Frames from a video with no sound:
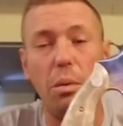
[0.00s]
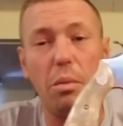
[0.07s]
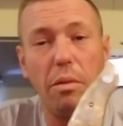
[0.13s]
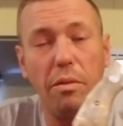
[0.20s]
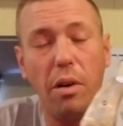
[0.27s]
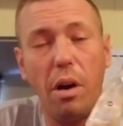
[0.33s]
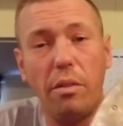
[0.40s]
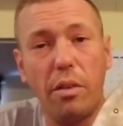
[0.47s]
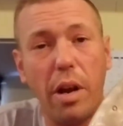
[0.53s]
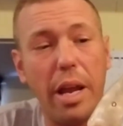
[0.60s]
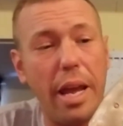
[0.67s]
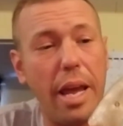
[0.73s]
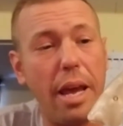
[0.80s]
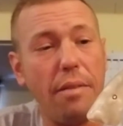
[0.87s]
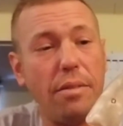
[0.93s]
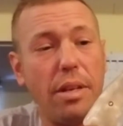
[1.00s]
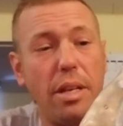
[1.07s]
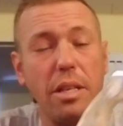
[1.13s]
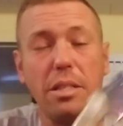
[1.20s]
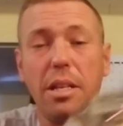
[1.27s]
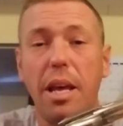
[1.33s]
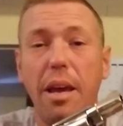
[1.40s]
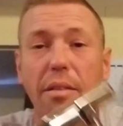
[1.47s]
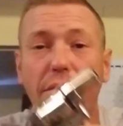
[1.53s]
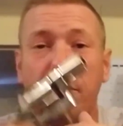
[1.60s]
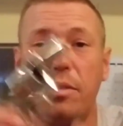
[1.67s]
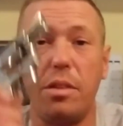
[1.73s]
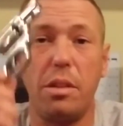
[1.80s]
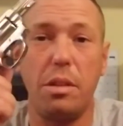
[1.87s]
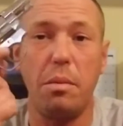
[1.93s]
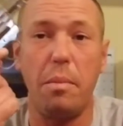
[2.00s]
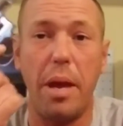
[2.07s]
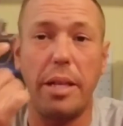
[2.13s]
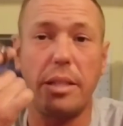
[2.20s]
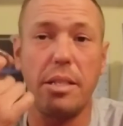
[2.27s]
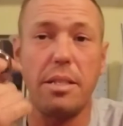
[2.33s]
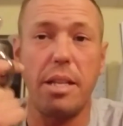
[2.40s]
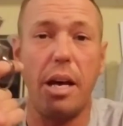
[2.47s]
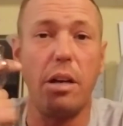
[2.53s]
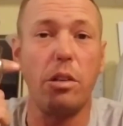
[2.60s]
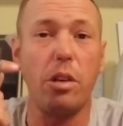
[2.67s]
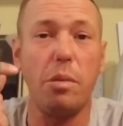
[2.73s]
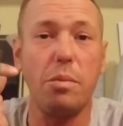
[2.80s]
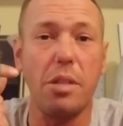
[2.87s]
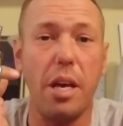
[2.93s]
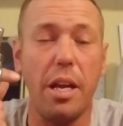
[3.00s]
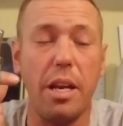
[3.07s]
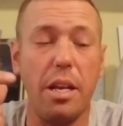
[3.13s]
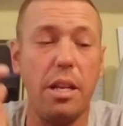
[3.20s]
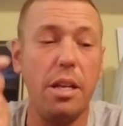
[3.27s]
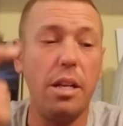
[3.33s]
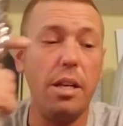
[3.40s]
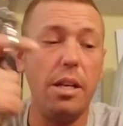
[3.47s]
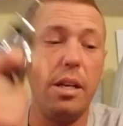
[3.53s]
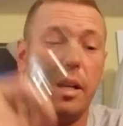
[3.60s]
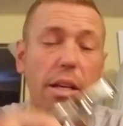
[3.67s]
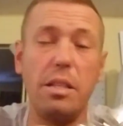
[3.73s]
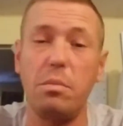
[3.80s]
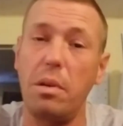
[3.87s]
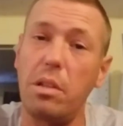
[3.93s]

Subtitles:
revolver I have that doesn't have the Magna style grips on it is my